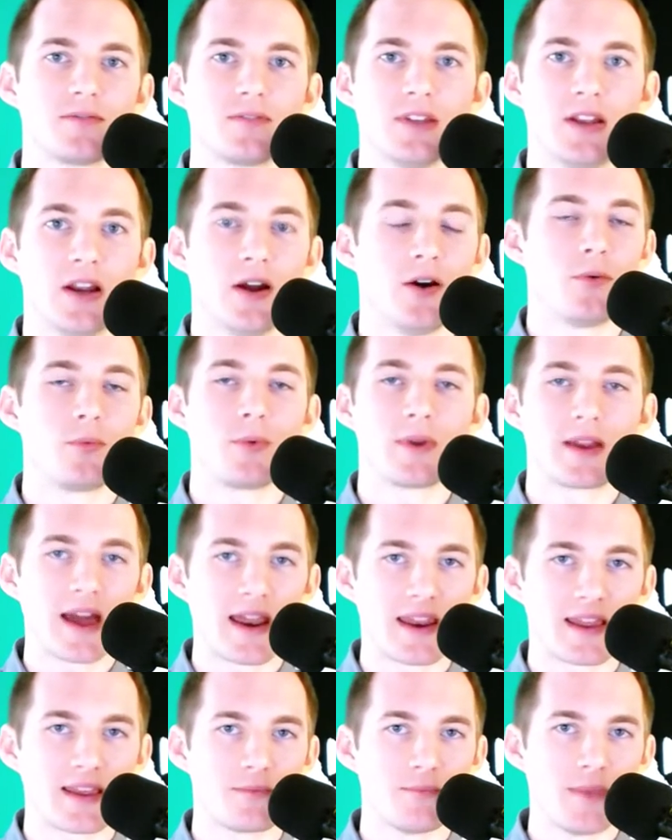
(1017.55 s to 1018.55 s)
you know, we got
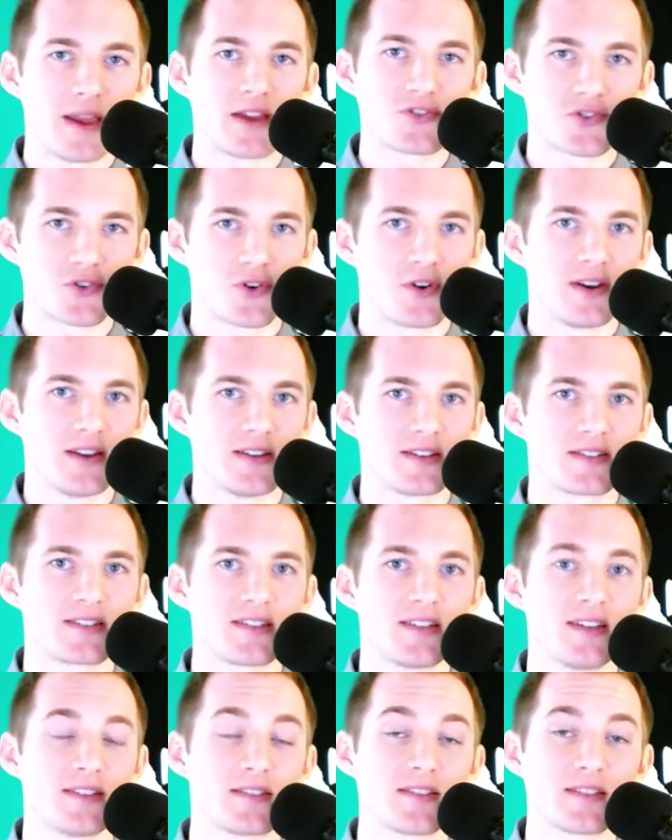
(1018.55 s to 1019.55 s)
to make sure he
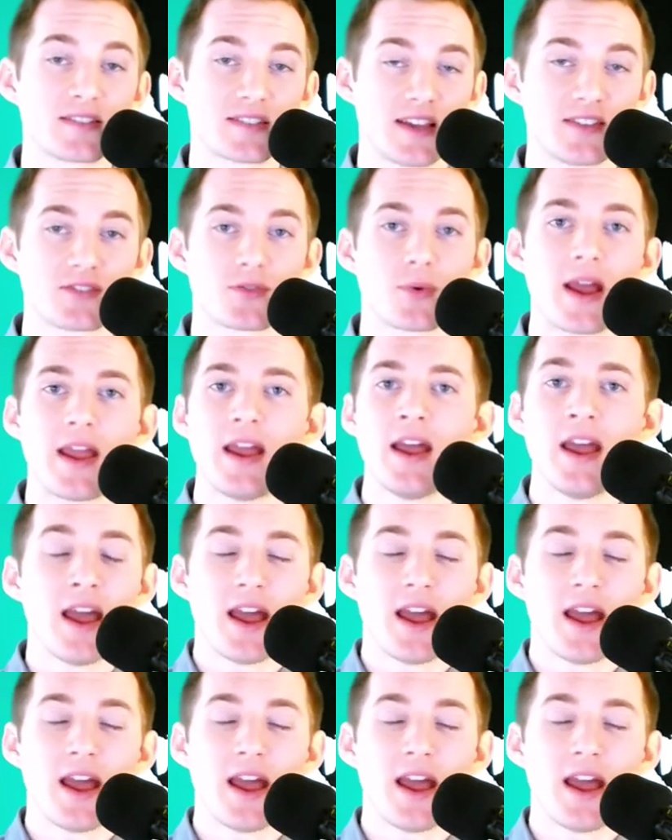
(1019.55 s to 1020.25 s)
st- stays away.